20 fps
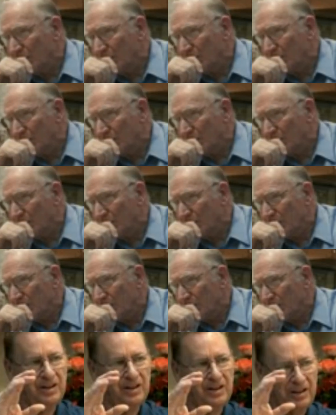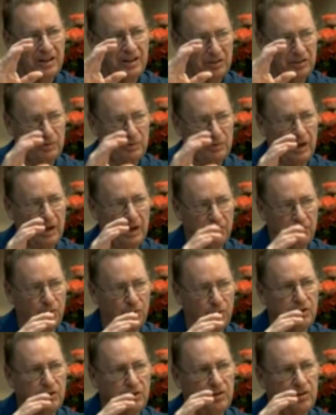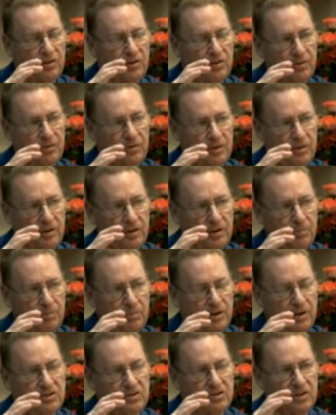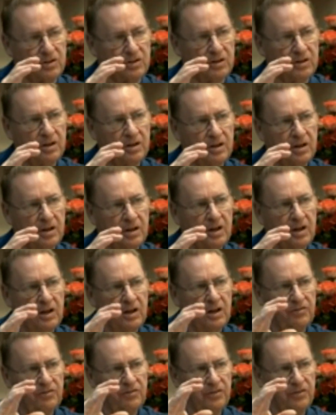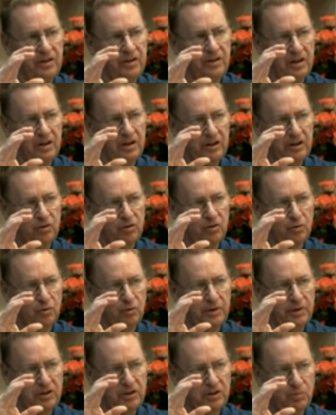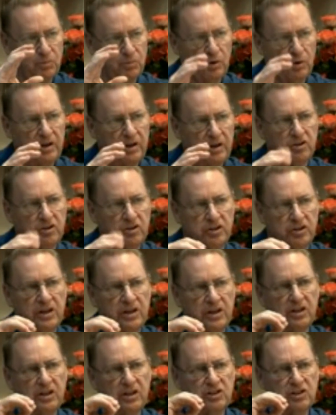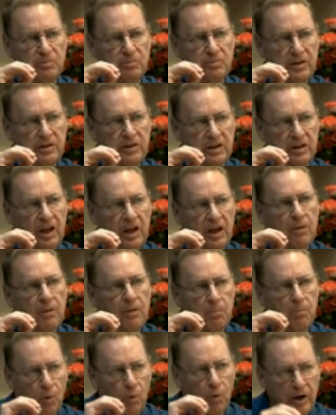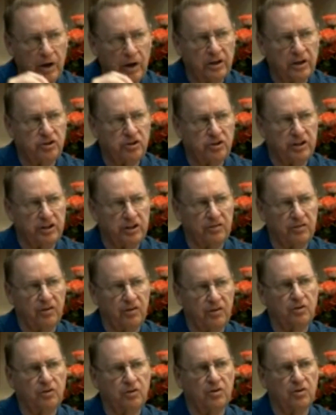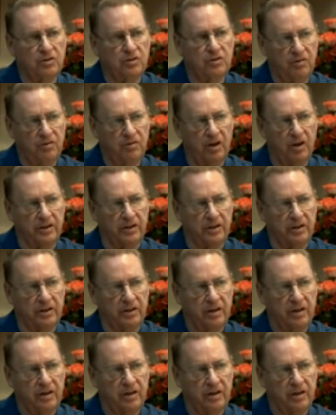is stronger, as we come forward into the present, if the electron orbit has more energy, it is emitting more energetic photons of light.